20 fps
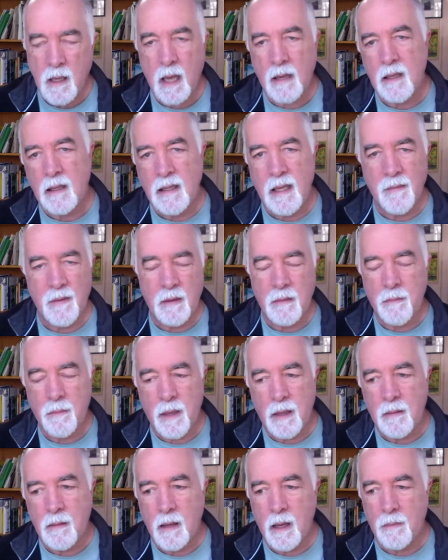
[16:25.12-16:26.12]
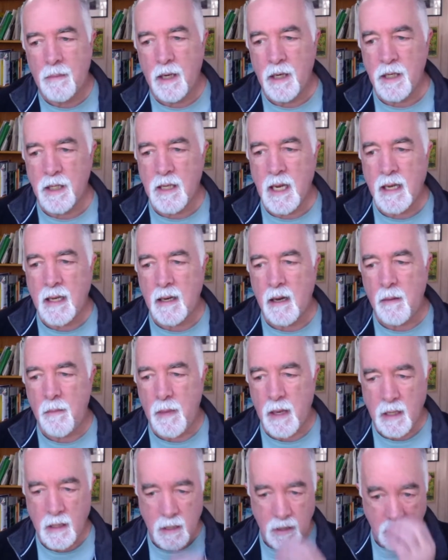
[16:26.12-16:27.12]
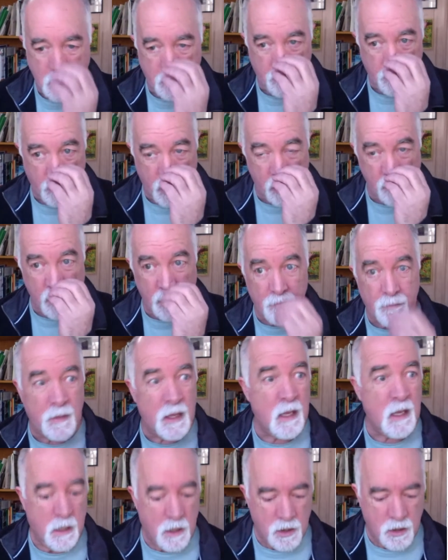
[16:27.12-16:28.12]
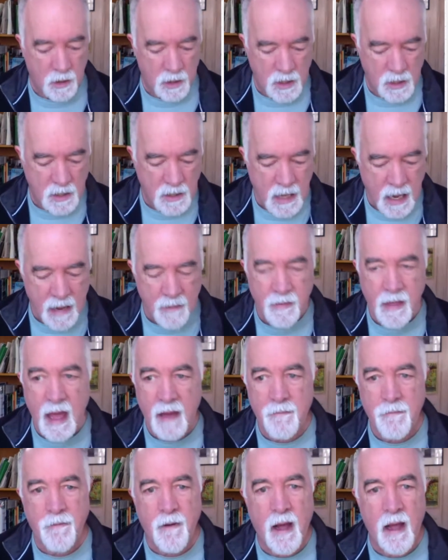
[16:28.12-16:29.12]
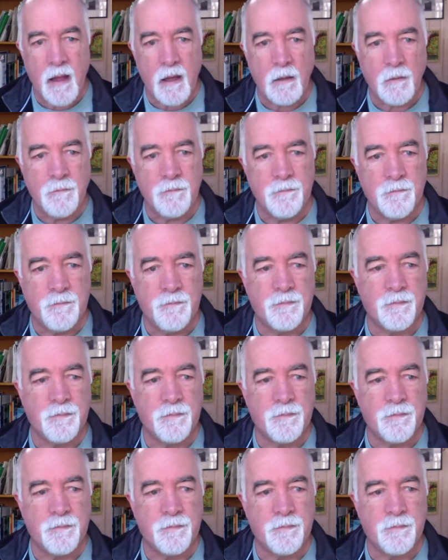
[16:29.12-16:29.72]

I can leave it, but I'm going to just take it out, make it easy. All right, so let's save that file.